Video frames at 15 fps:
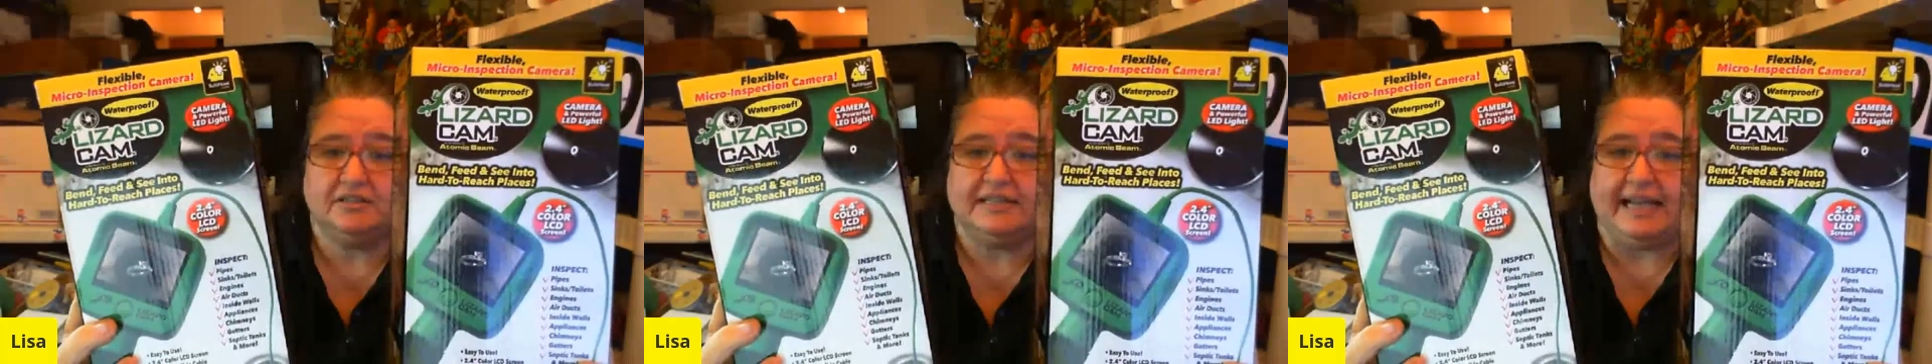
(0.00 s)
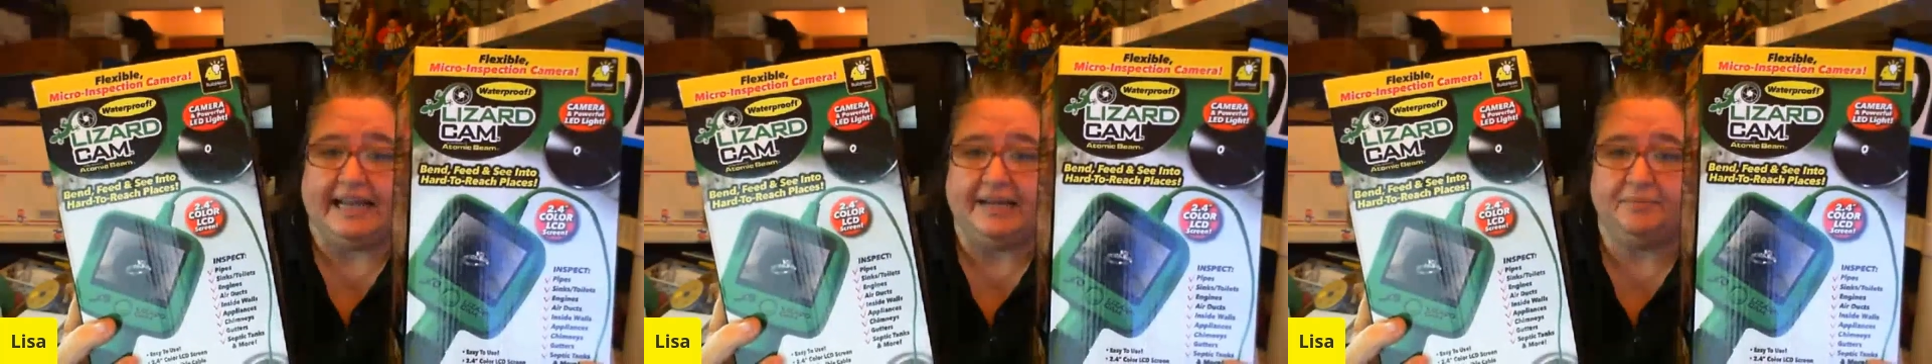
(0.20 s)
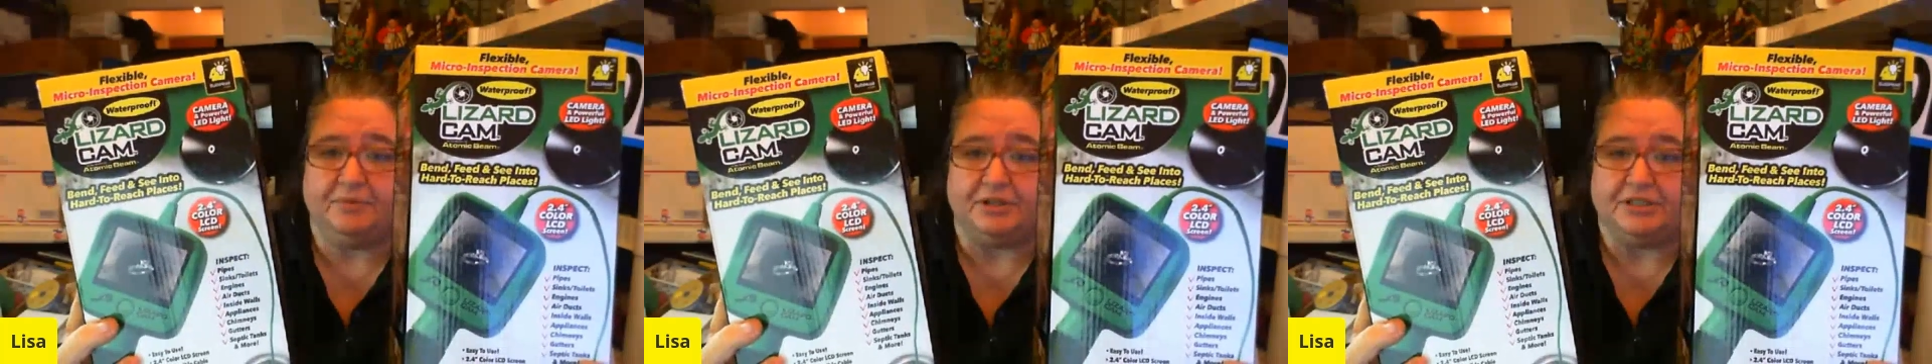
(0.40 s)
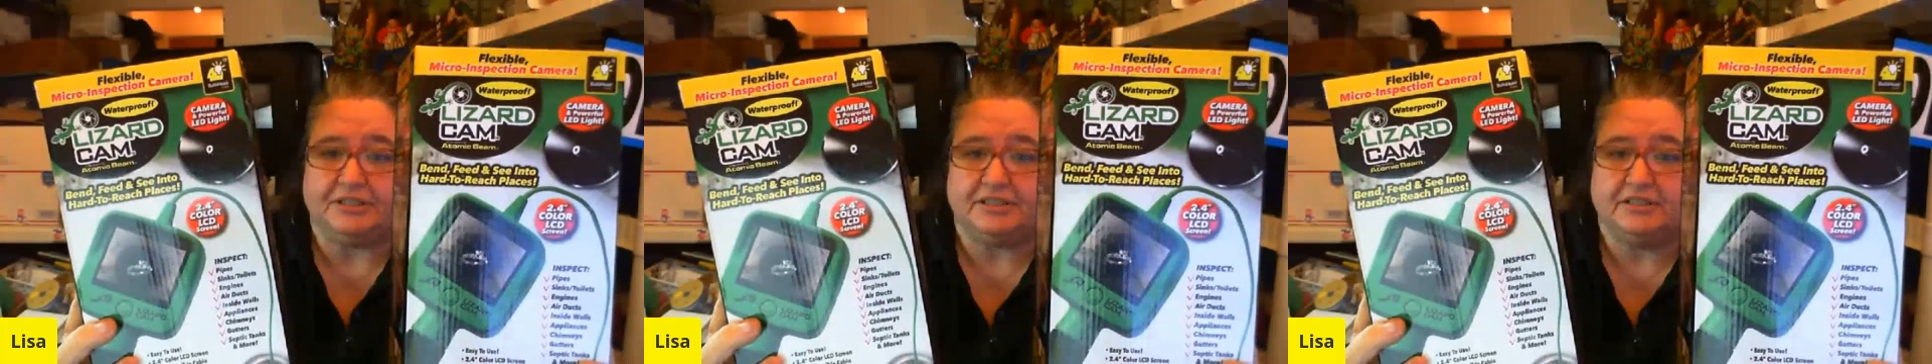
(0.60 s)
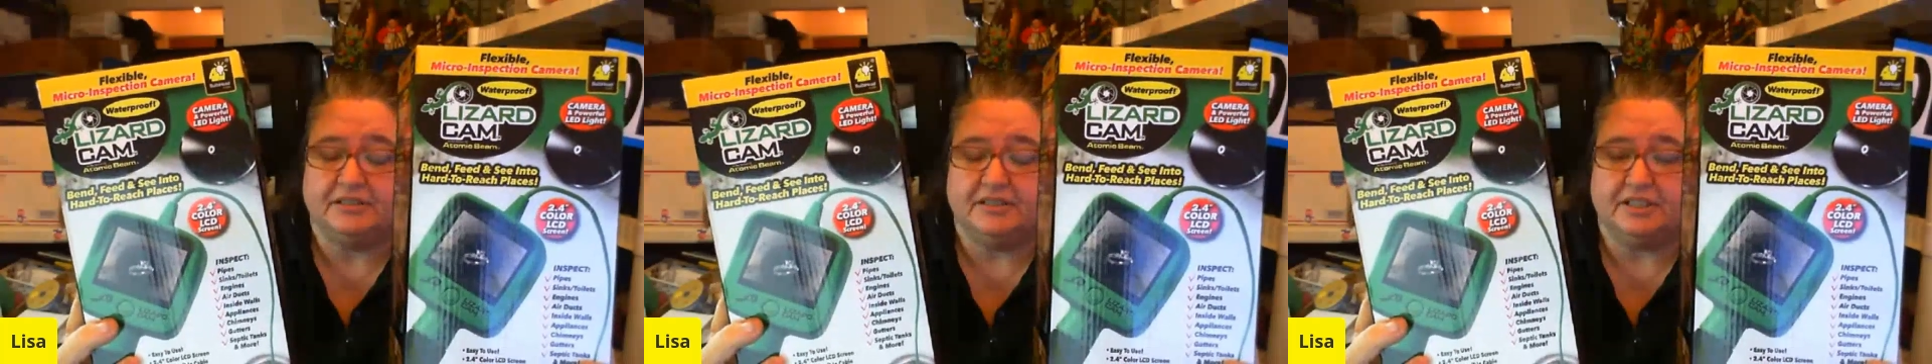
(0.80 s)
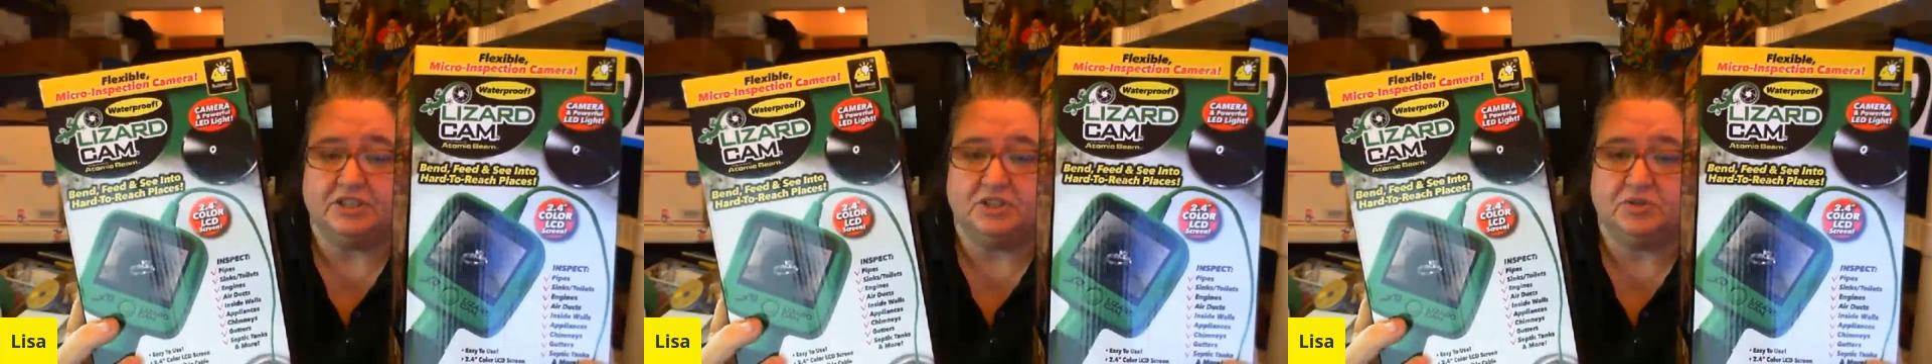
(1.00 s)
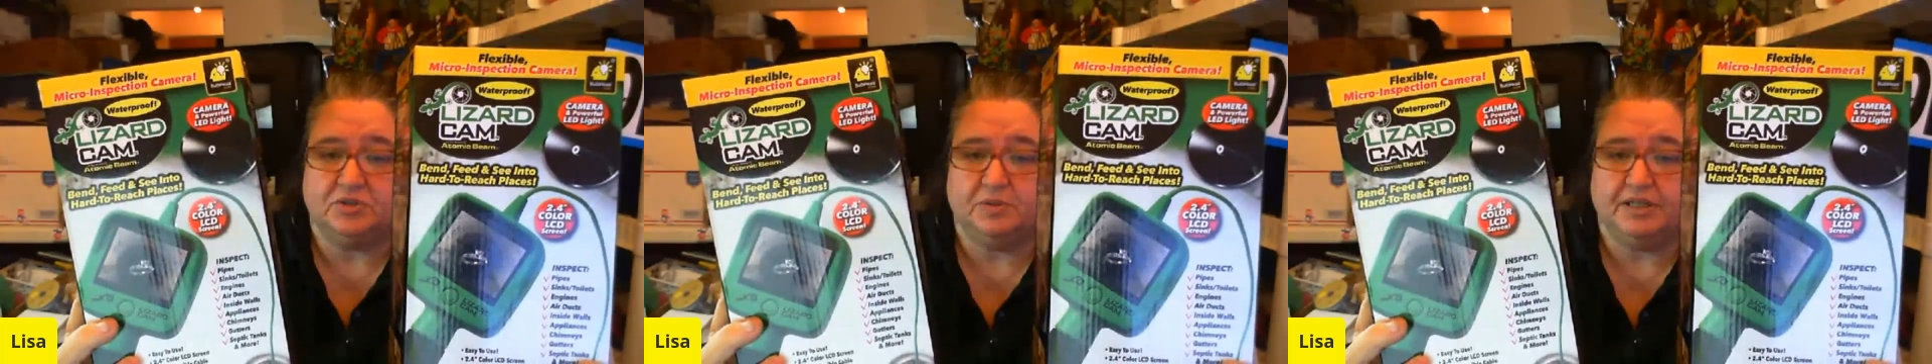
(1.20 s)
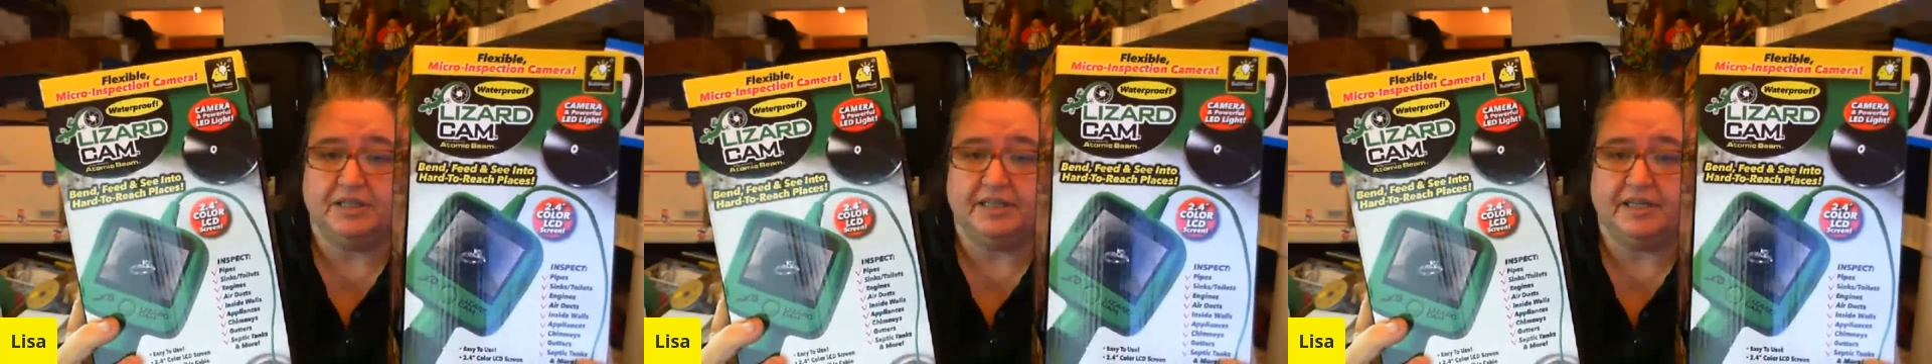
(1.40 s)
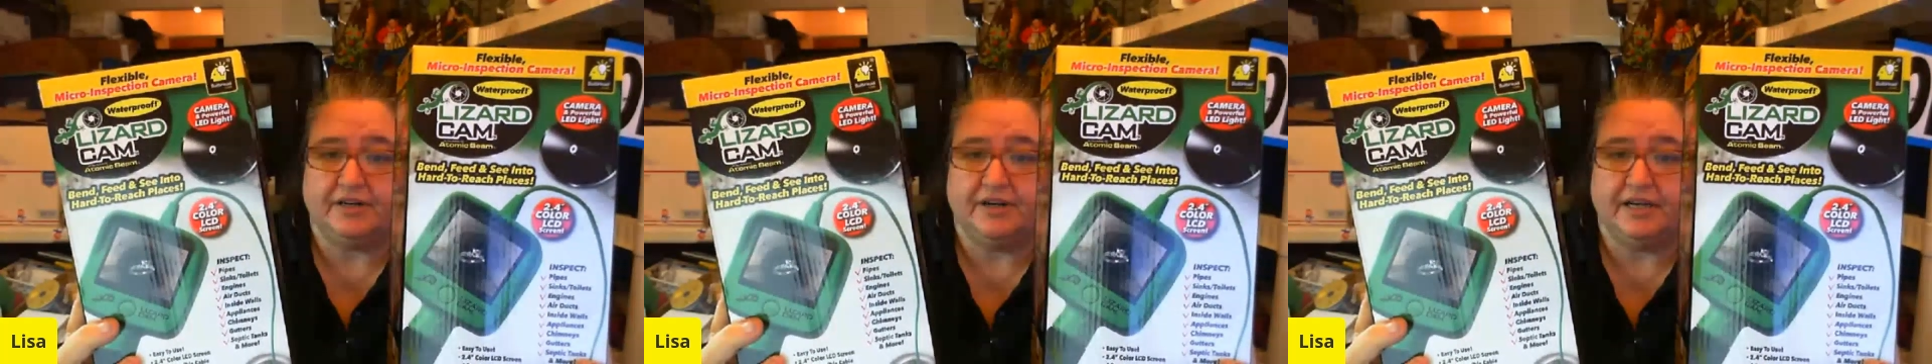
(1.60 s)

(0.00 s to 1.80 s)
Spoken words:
cameras that you put in there.